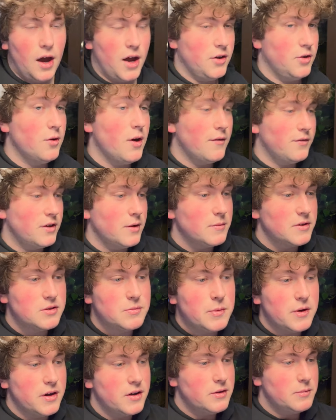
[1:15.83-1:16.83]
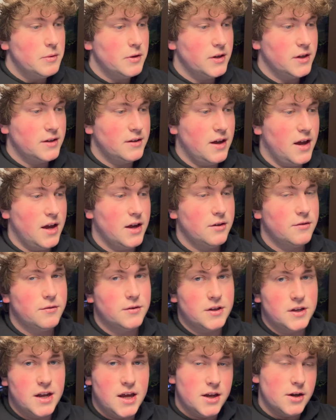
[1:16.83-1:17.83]
I do have some experience building tanks for
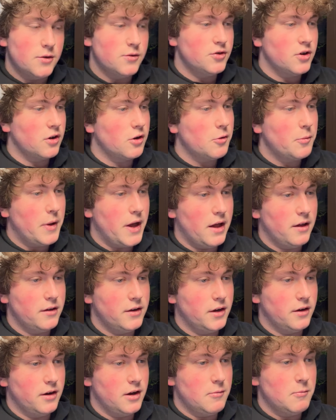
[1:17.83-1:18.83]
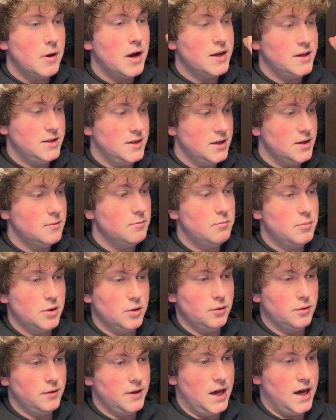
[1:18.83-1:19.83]
the Nano Jungle Paludarium. I did
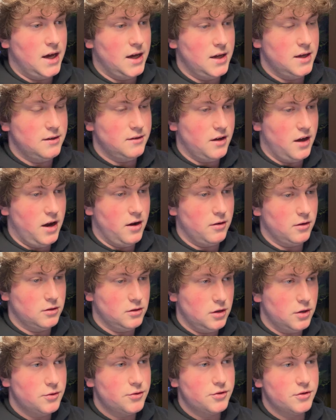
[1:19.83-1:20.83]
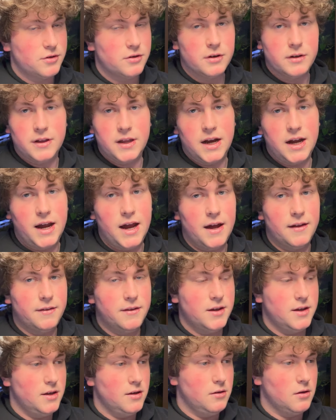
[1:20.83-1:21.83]
build that entire enclosure, and then I had
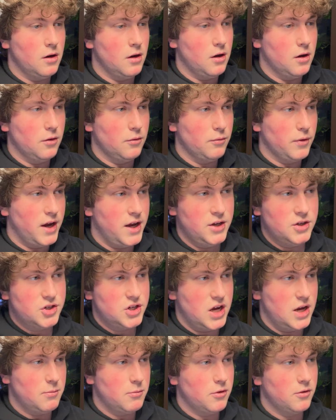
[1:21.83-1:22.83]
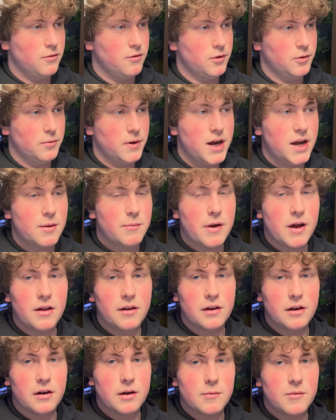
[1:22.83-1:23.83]
the uh, rain chamber for the raining
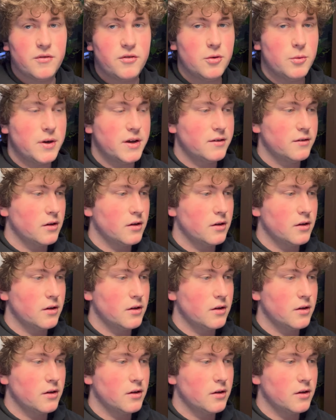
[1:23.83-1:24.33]
paludarium a few weeks